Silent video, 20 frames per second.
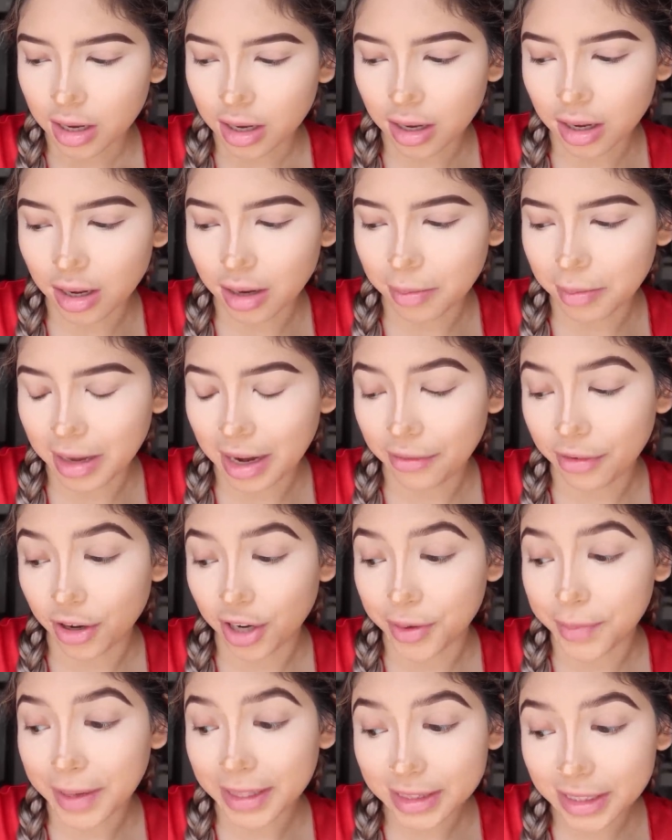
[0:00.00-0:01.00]
And I've
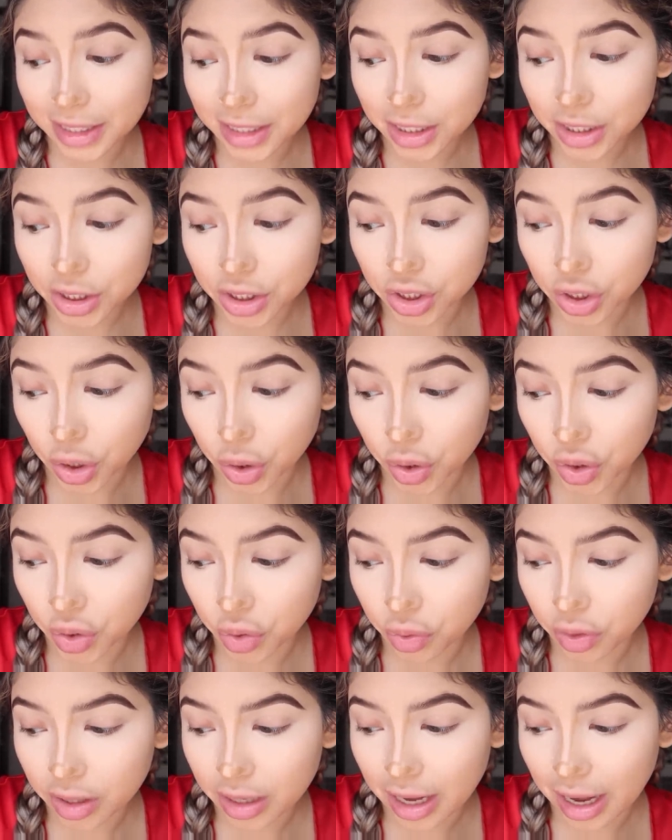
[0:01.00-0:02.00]
heard bad things.
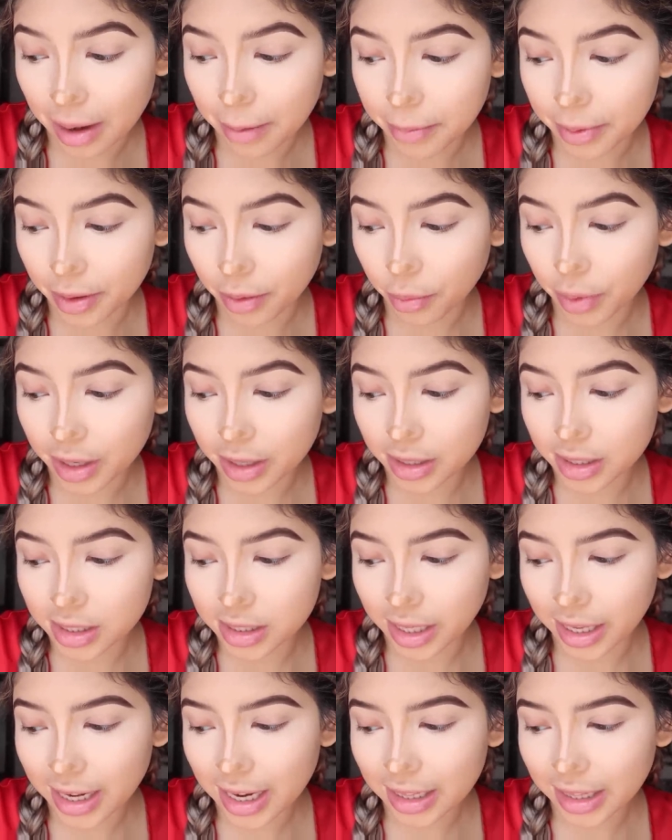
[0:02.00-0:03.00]
So yeah, but we
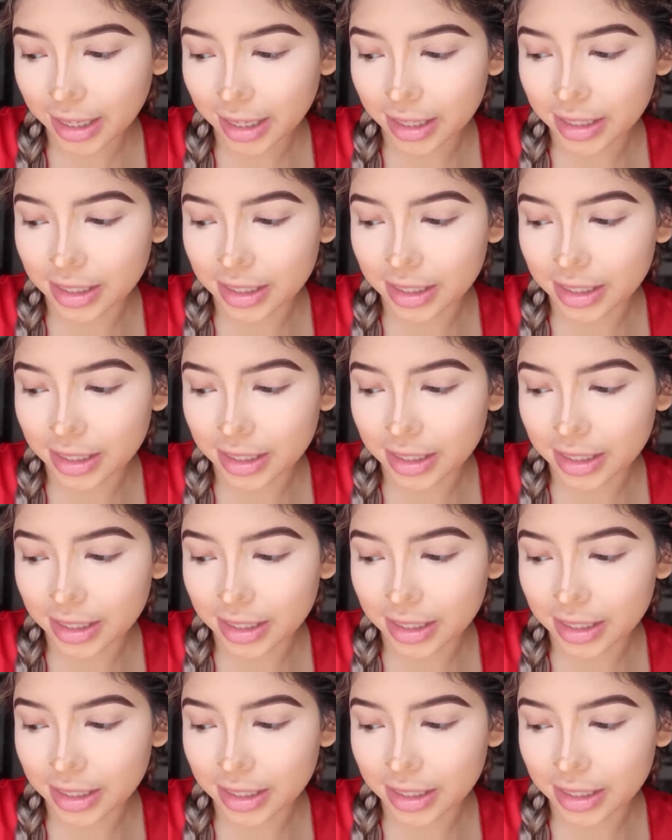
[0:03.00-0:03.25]
stayed at like